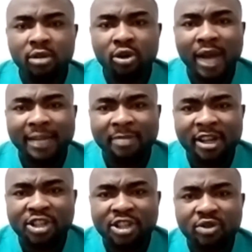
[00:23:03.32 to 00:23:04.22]

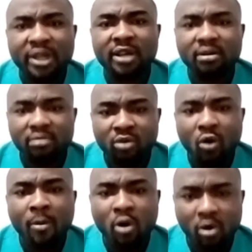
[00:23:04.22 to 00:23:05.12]
administering
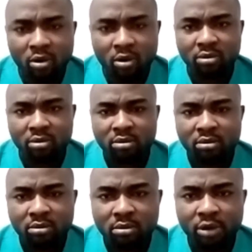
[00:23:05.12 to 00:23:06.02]
hormone,
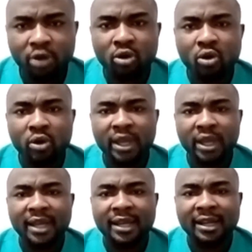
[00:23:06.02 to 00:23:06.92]

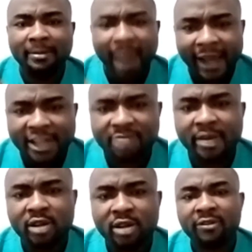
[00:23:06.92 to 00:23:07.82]
in the
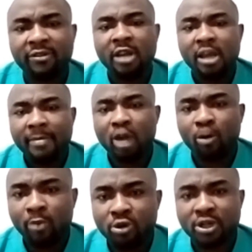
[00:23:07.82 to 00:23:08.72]
management of
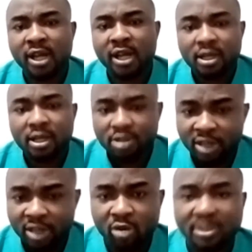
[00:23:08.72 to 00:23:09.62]
menopausal
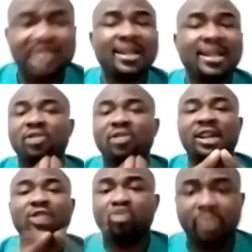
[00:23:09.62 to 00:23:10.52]
symptoms. It
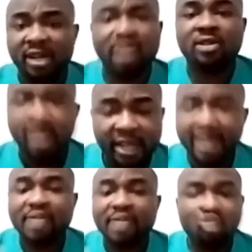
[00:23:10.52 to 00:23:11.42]

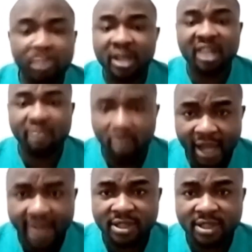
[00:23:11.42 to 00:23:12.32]
has to be
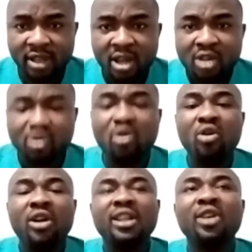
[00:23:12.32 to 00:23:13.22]
individualized.
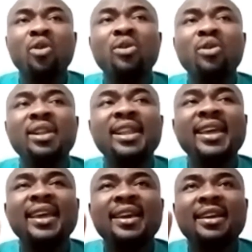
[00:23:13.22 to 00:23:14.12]
So the
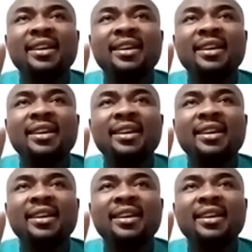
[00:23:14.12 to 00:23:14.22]
only